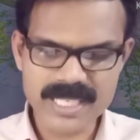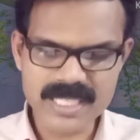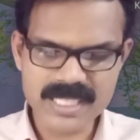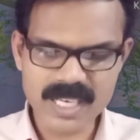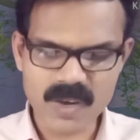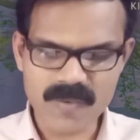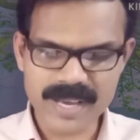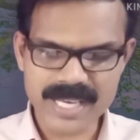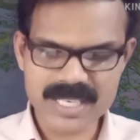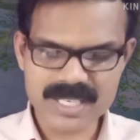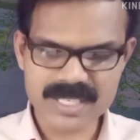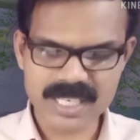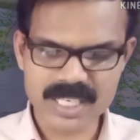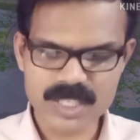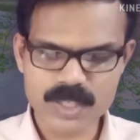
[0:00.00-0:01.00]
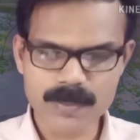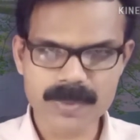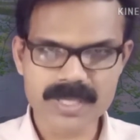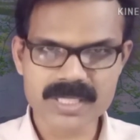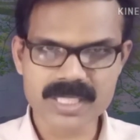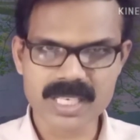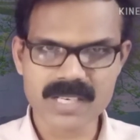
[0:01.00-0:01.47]
intervention to
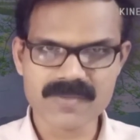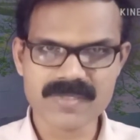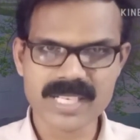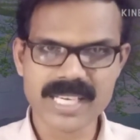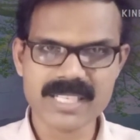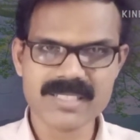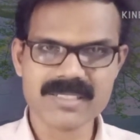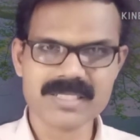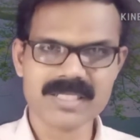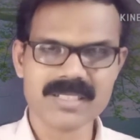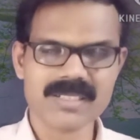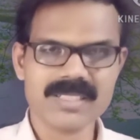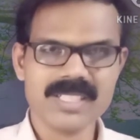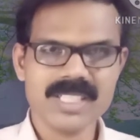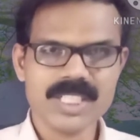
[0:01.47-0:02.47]
preserve nature